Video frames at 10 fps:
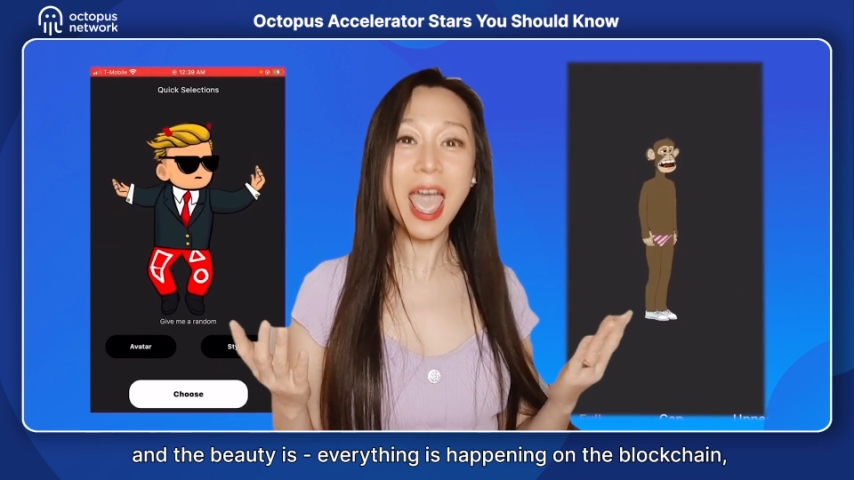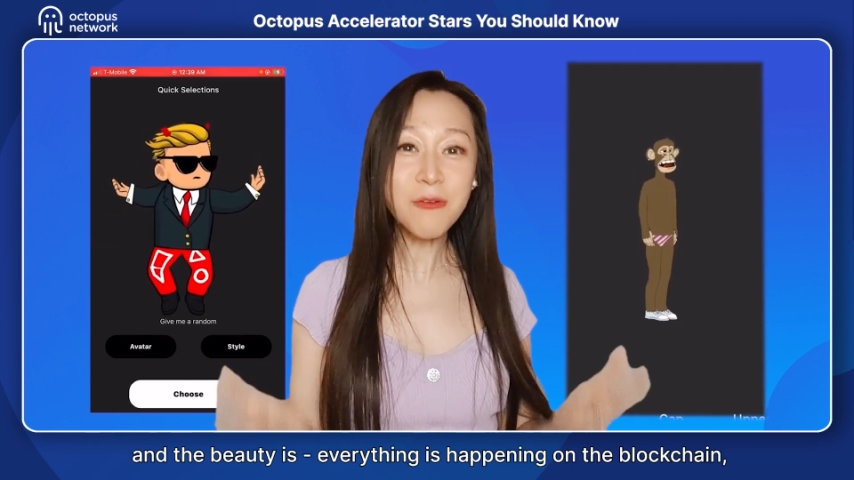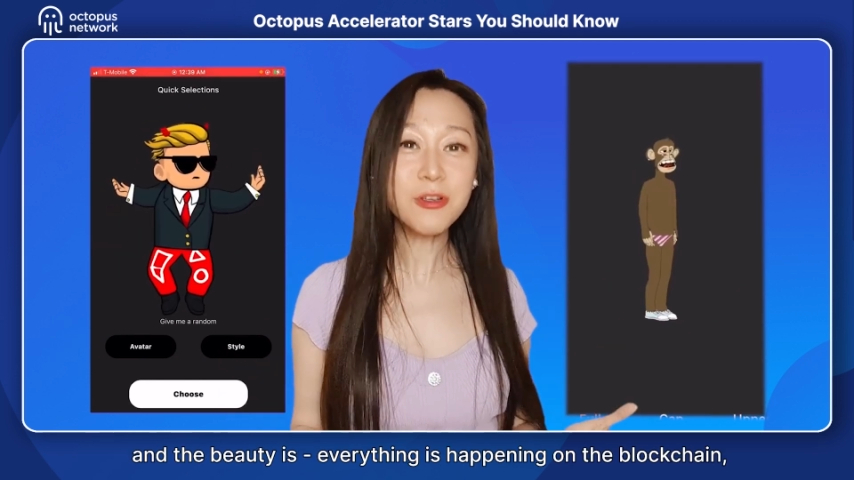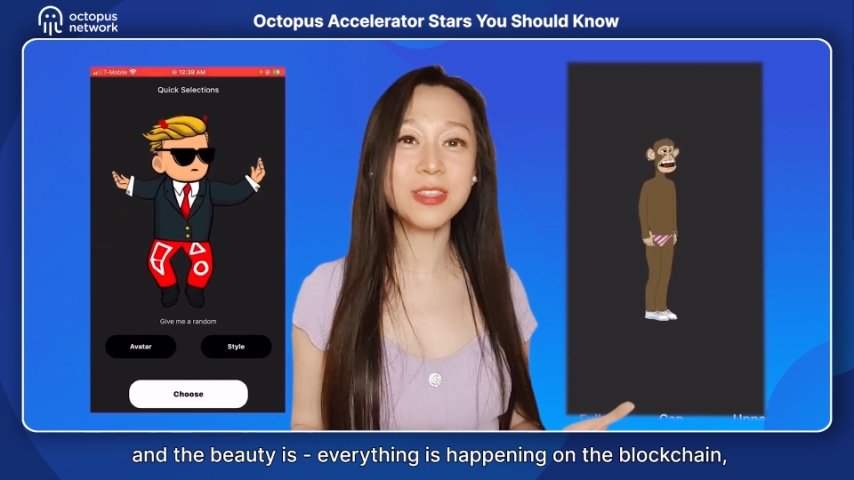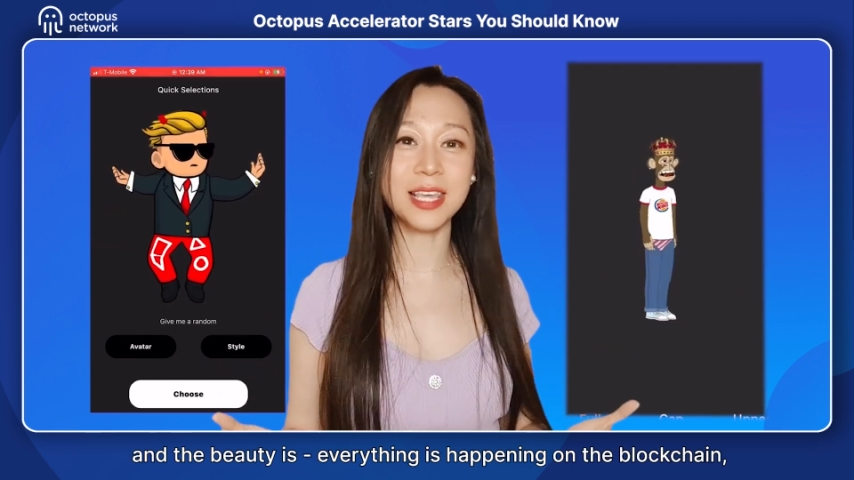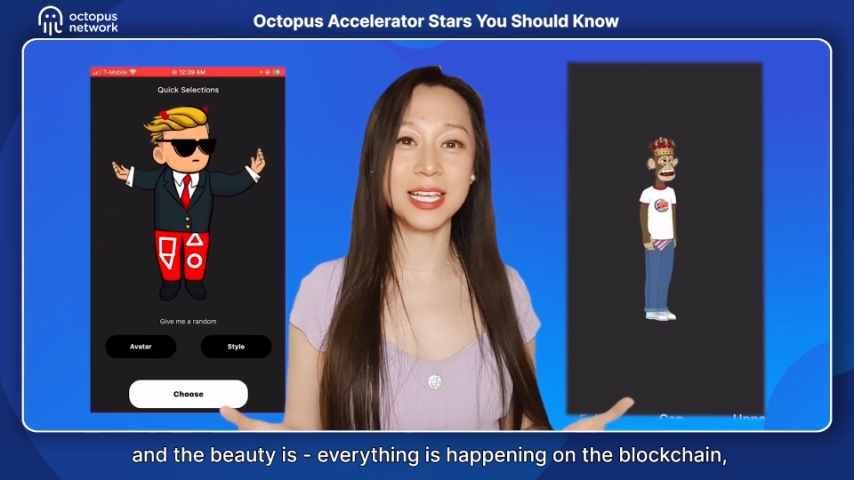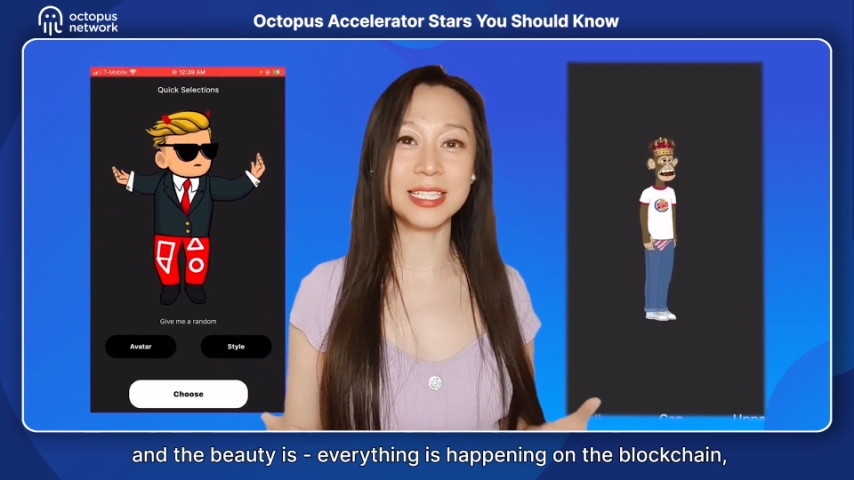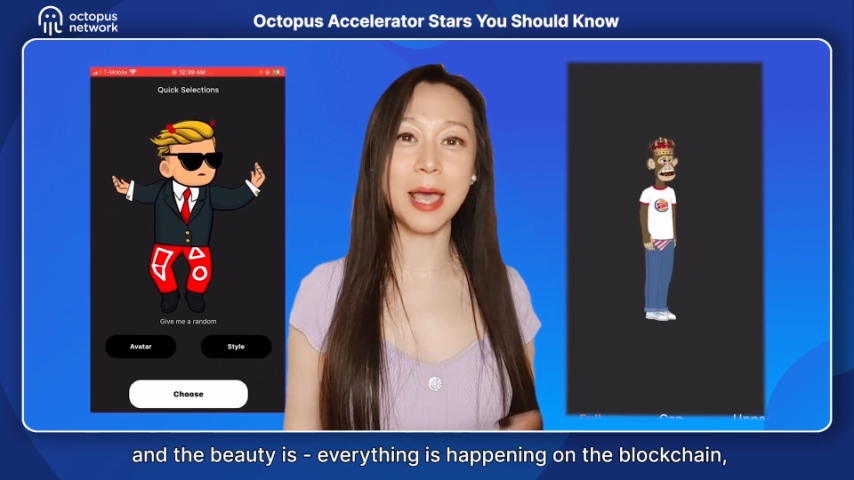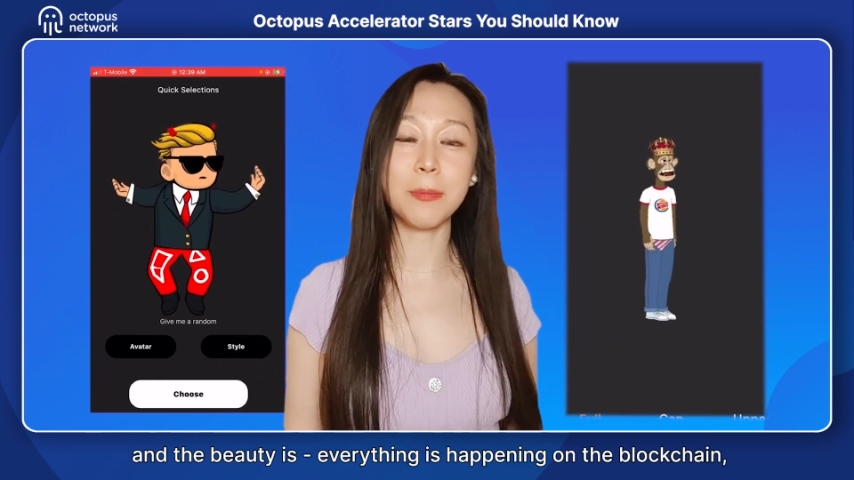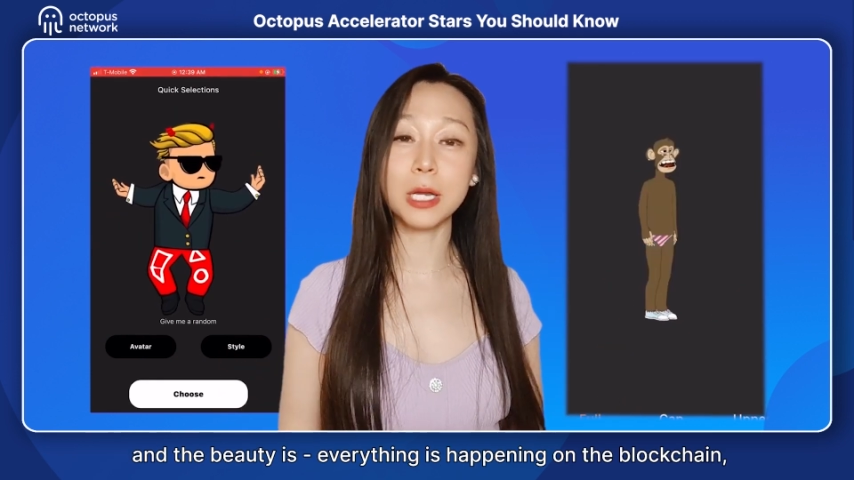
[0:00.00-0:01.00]
everything
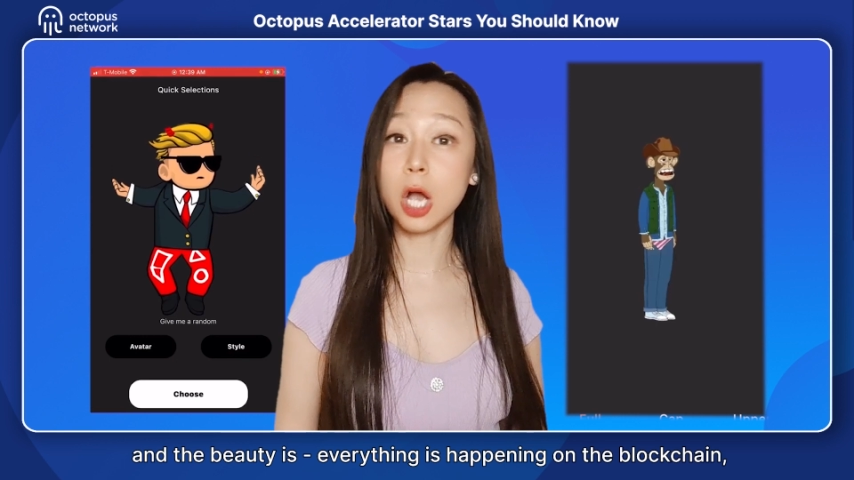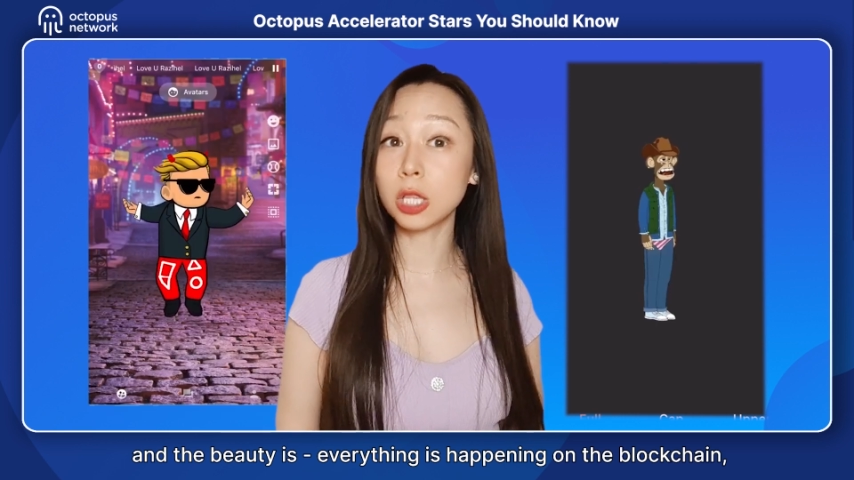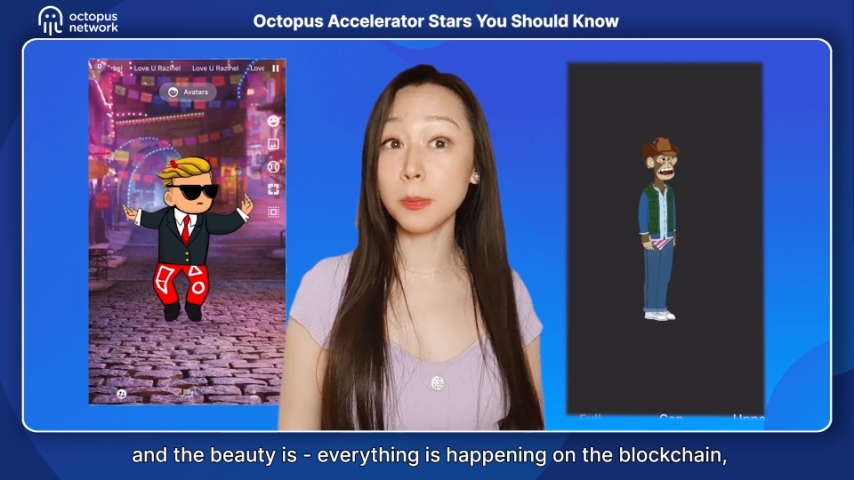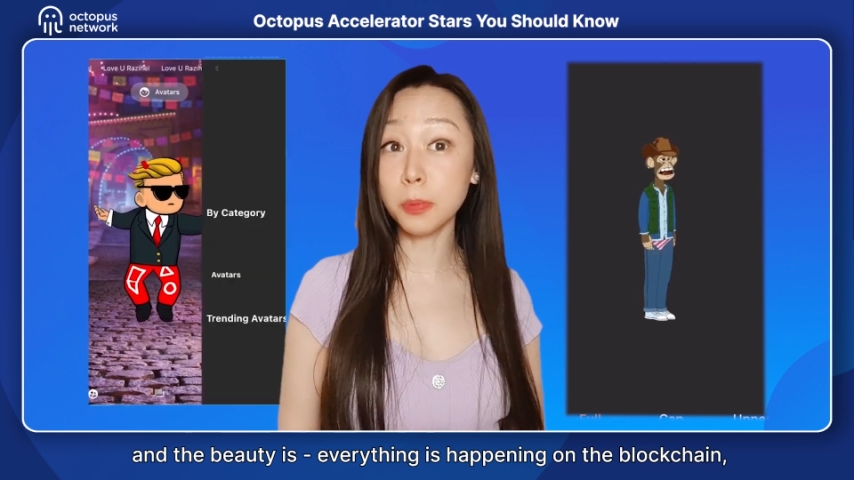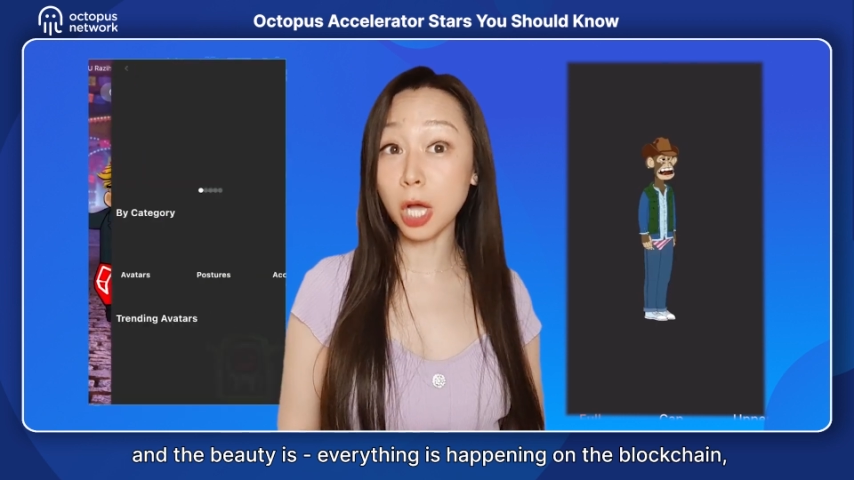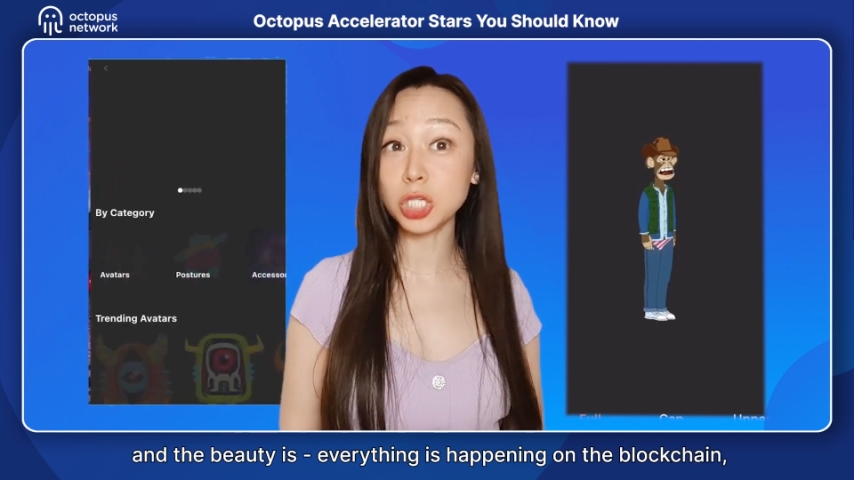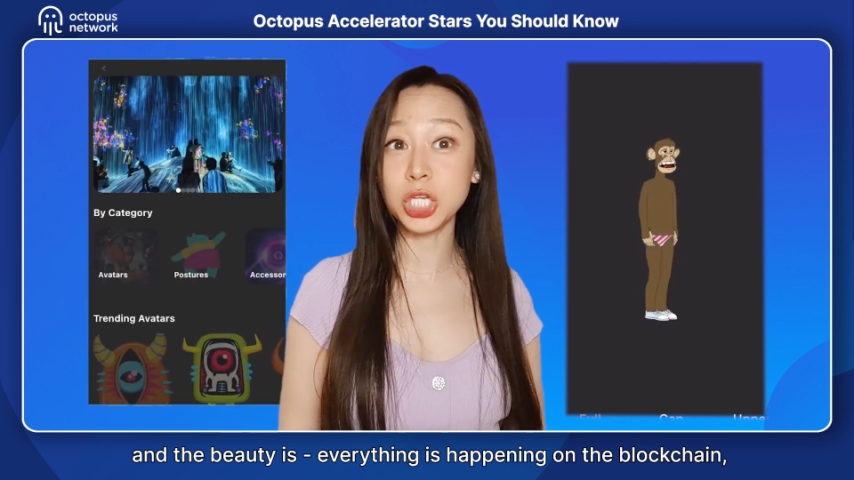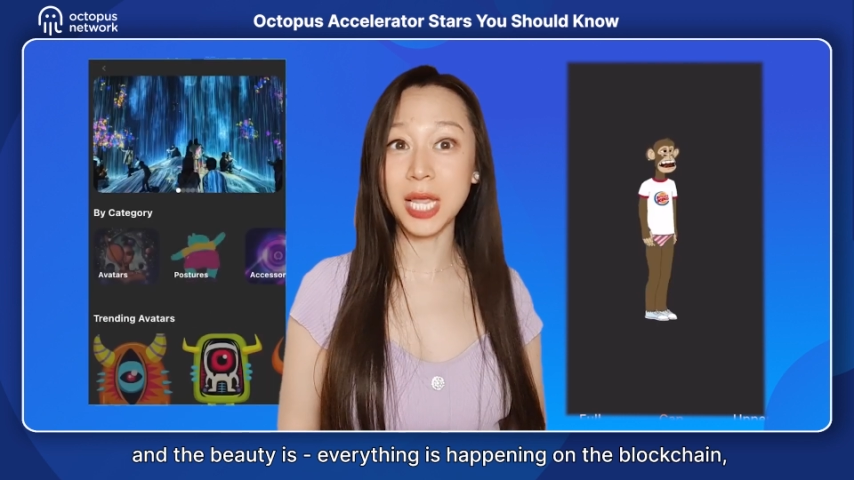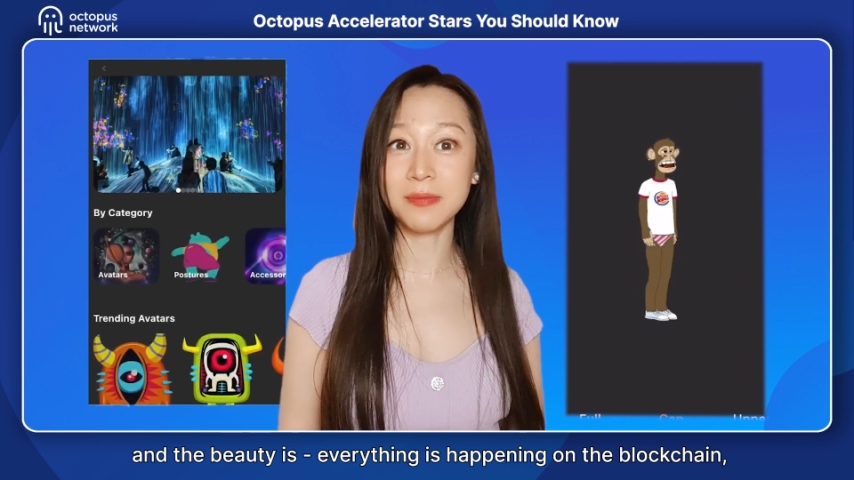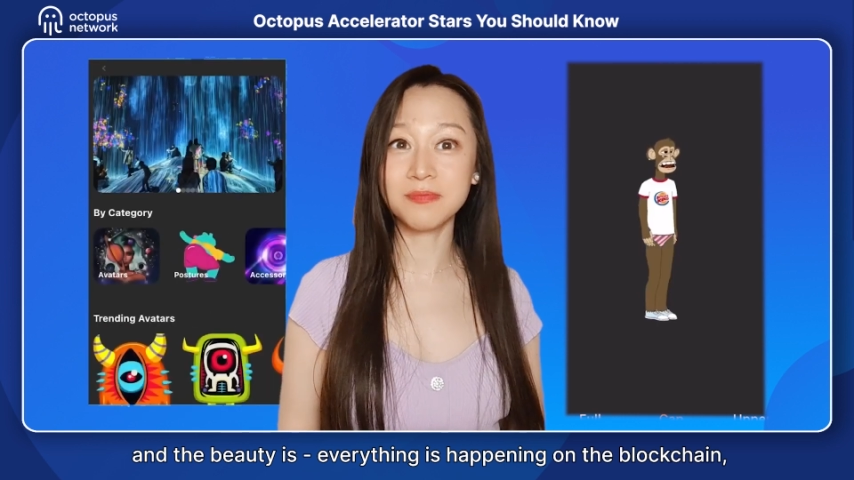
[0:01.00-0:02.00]
is happening on the
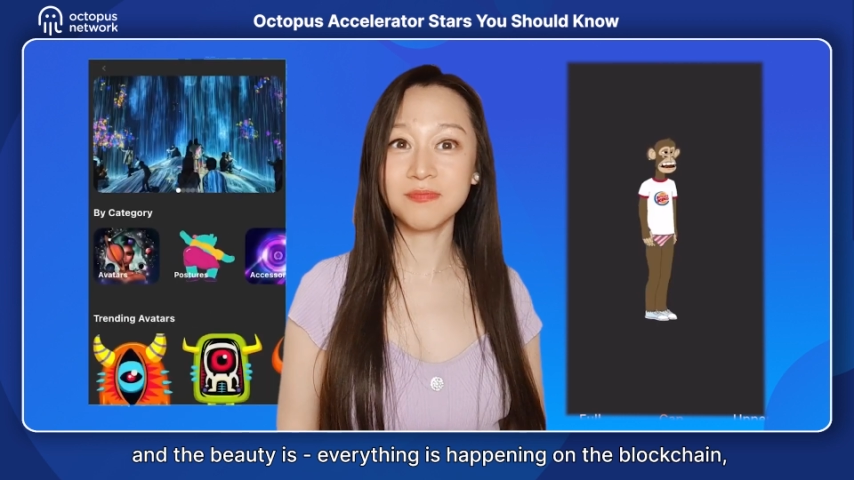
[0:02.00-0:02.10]
blockchain.